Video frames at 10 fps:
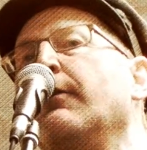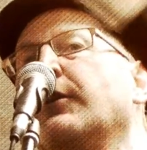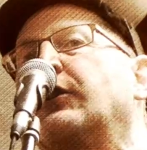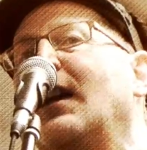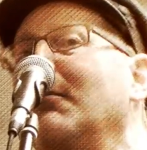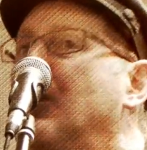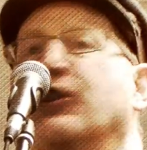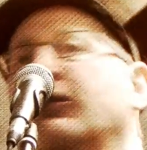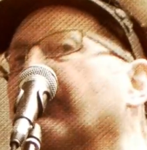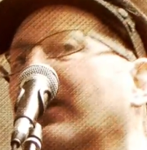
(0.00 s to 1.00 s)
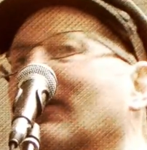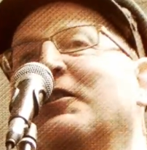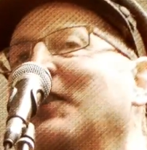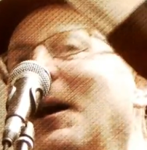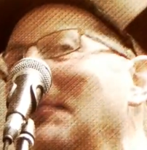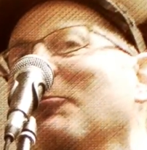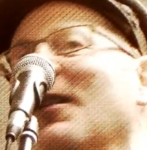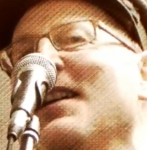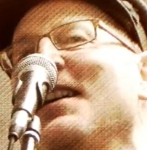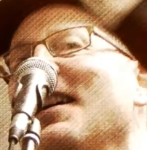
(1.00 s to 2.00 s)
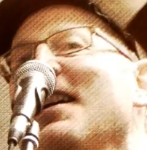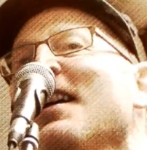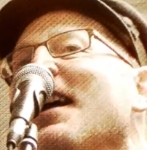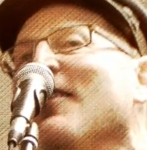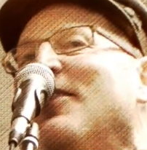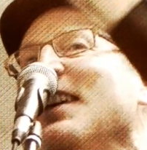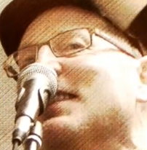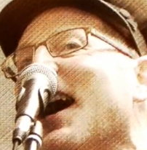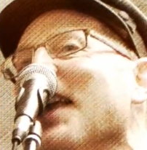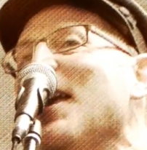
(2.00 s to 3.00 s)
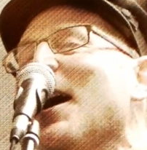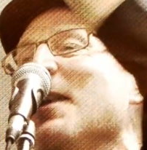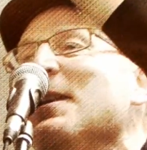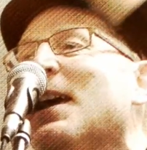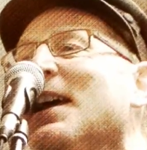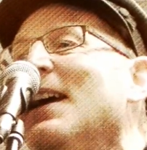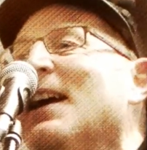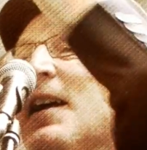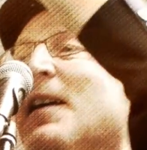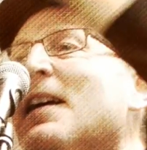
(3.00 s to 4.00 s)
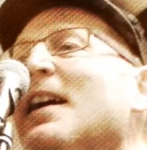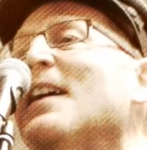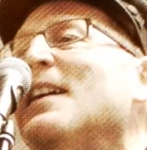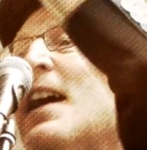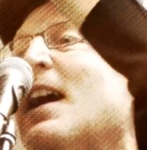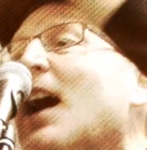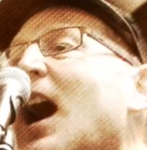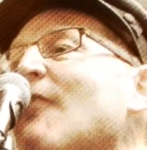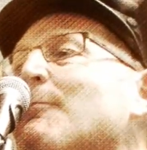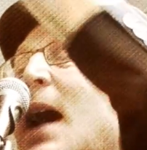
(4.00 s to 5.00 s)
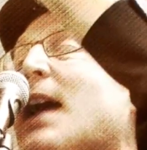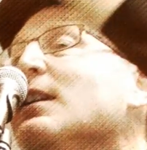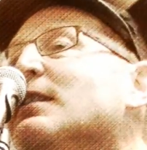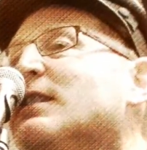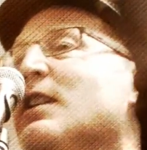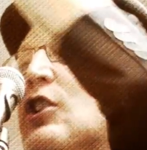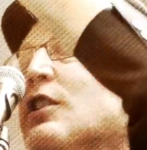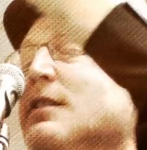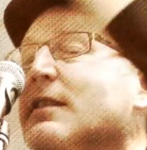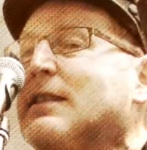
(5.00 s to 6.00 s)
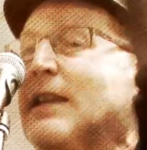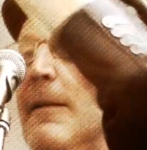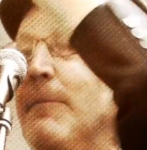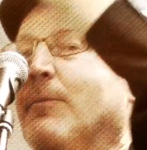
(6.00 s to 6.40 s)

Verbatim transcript: the same. She doesn't feel the same. These are none of my decisions.